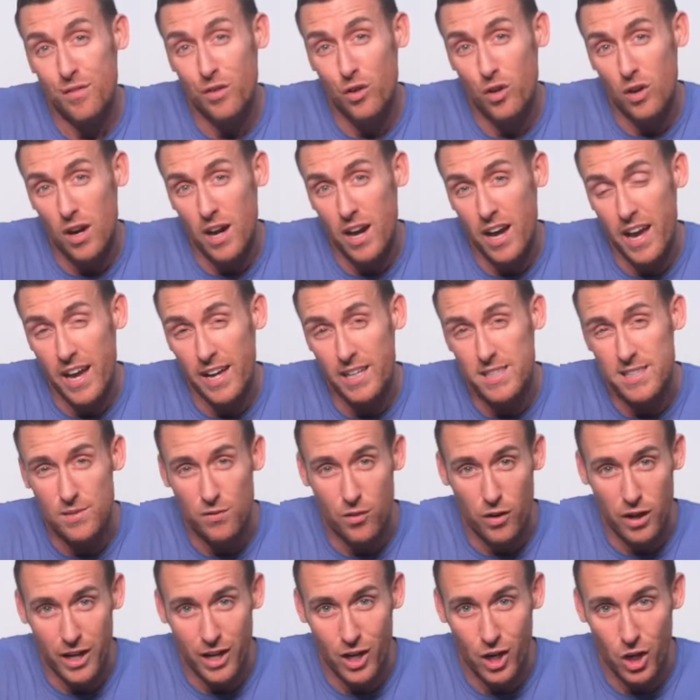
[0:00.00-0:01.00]
for our
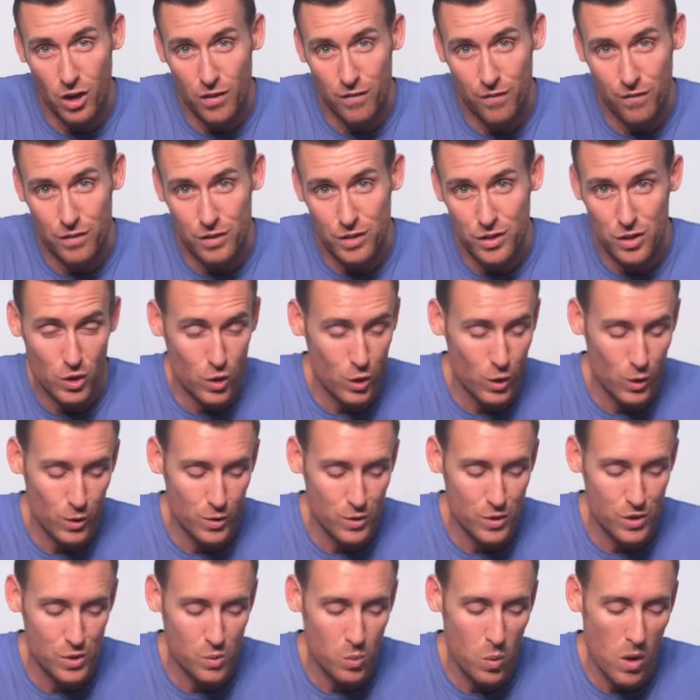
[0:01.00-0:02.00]
hands-free and conference
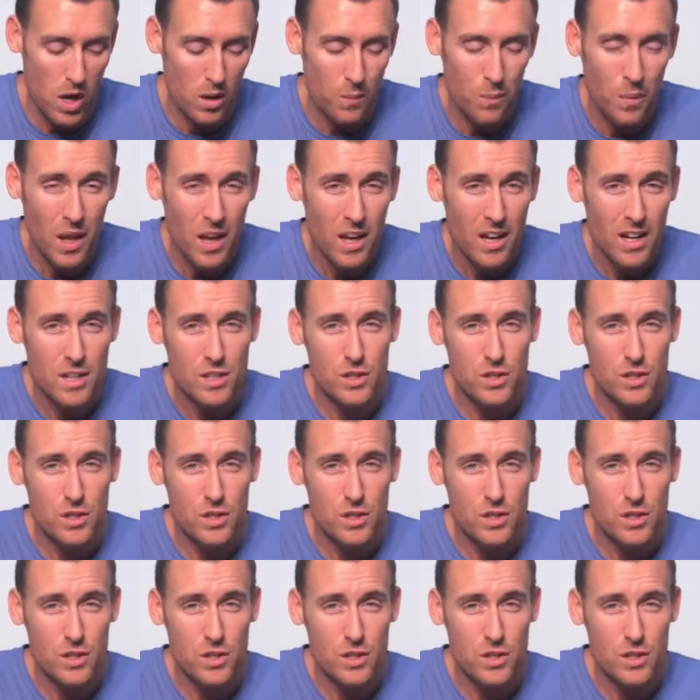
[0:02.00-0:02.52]
calls as well.